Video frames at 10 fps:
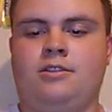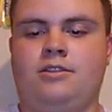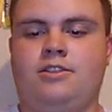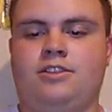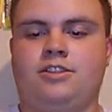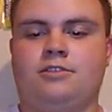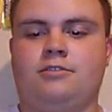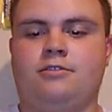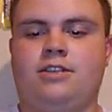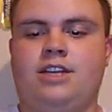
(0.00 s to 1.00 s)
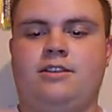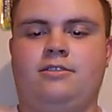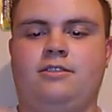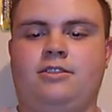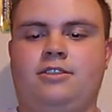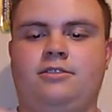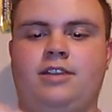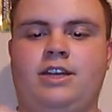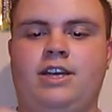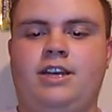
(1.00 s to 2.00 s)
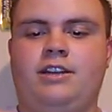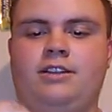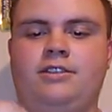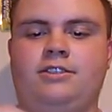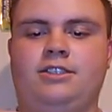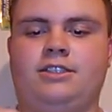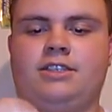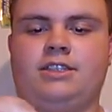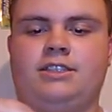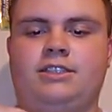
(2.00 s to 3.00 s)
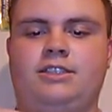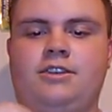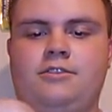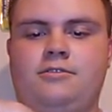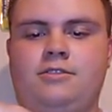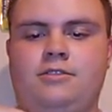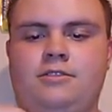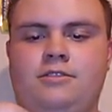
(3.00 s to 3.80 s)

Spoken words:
You just screw it down onto the head, just like so.